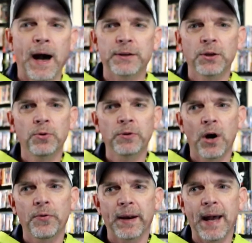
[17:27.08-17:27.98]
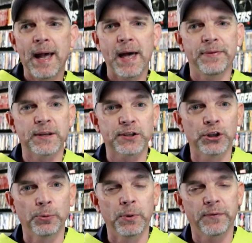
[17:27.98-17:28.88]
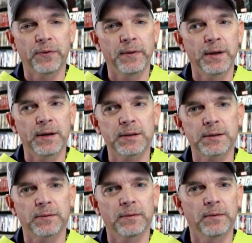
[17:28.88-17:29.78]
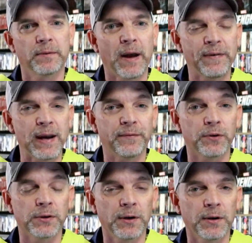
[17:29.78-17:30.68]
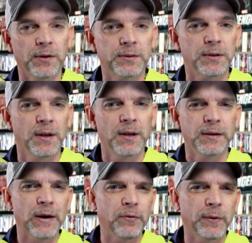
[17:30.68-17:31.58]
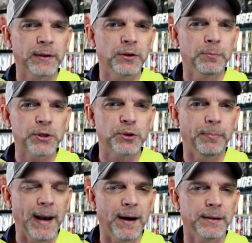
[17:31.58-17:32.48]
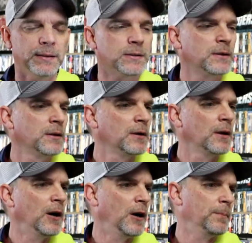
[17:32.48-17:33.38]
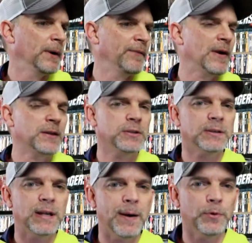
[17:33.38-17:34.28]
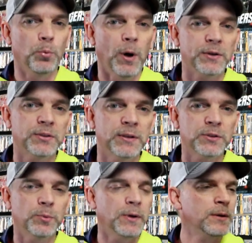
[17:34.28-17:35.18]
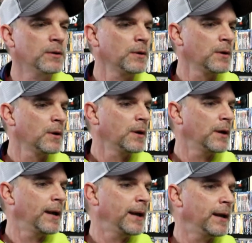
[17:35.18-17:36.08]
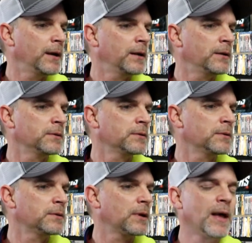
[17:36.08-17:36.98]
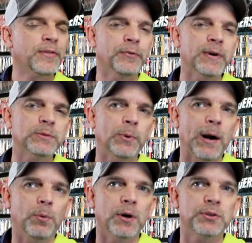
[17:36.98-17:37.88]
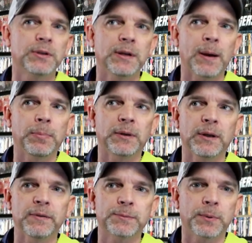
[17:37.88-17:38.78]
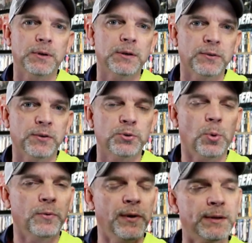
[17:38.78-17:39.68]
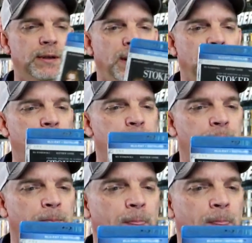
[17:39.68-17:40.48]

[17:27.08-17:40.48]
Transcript: I do know that I had the steelbook for this. I've had it for years. Never really knew much about it. Um, but I finally took time to watch this one. And the reason why I watched it, I believe, is because of the short run time.